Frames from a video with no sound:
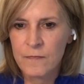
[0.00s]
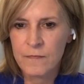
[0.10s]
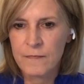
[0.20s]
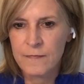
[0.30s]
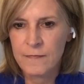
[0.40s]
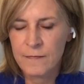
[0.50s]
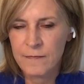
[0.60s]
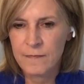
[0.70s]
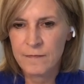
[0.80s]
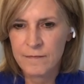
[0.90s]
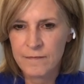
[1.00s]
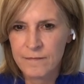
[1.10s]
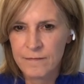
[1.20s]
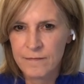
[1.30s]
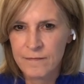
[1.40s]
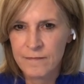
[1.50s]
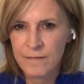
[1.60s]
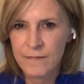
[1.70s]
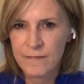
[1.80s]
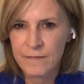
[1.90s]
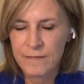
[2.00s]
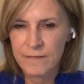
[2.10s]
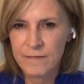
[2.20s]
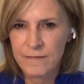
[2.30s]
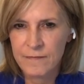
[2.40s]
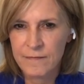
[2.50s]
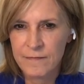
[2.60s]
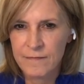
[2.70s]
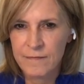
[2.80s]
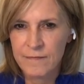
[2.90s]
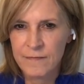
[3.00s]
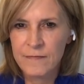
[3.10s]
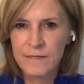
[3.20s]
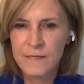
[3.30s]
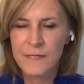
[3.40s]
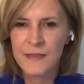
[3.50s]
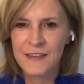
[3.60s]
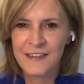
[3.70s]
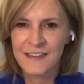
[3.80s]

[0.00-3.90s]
This person isn't speaking.